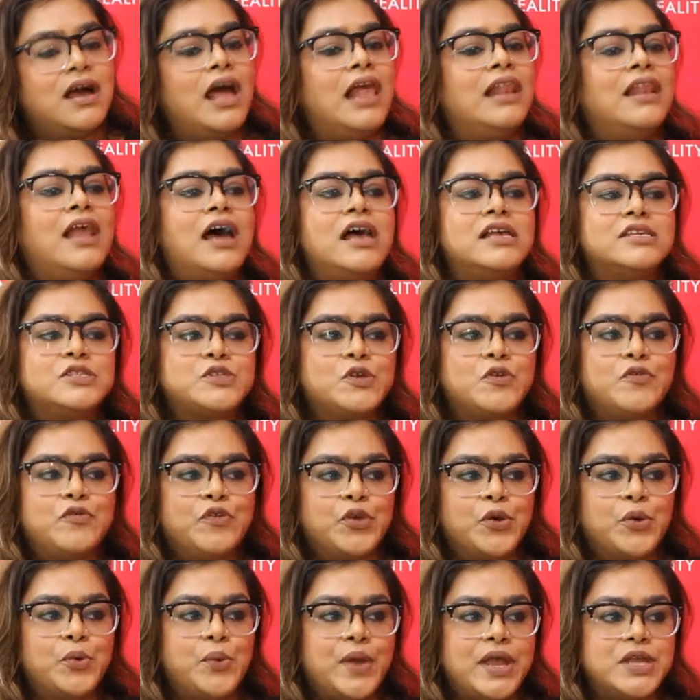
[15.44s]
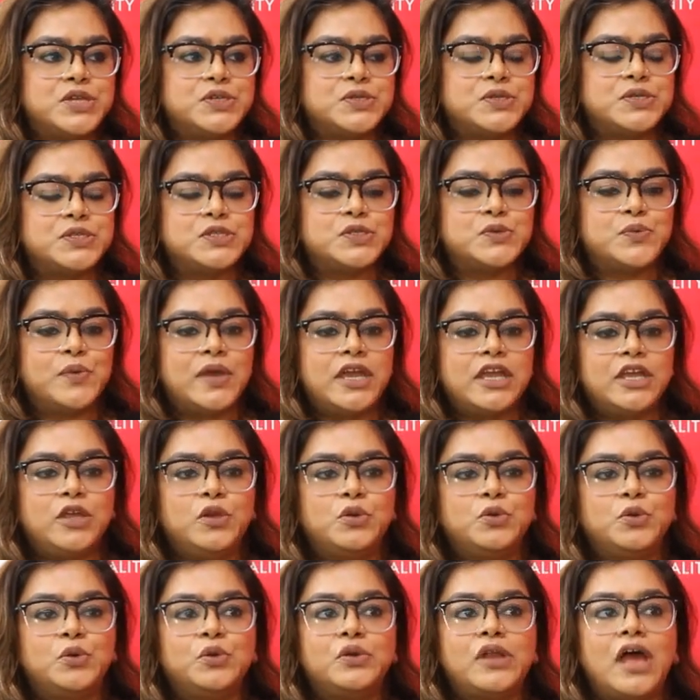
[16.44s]
I'll ask you a few questions where
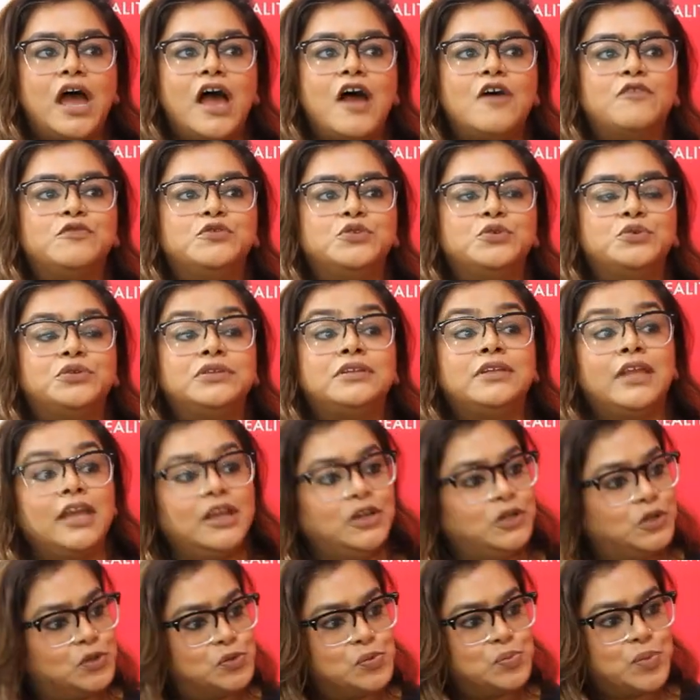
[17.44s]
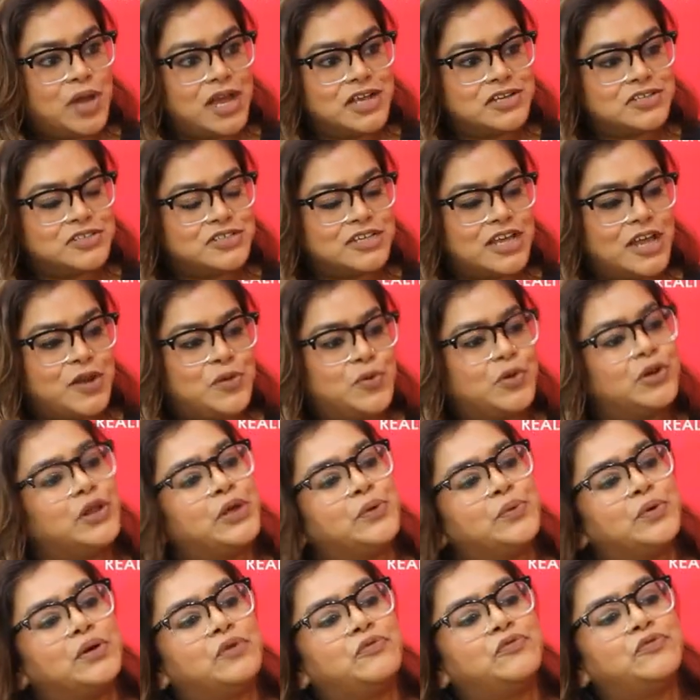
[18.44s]
you don't have to think too much, and
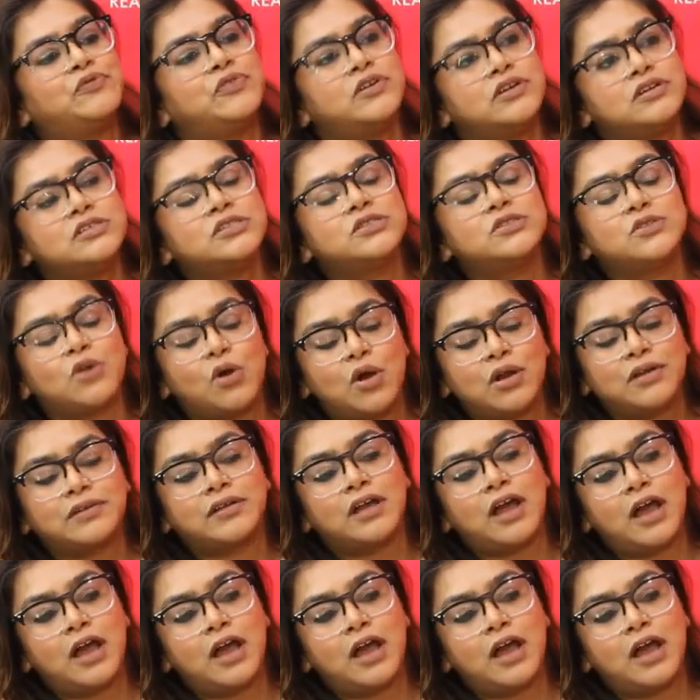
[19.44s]
whatever first thought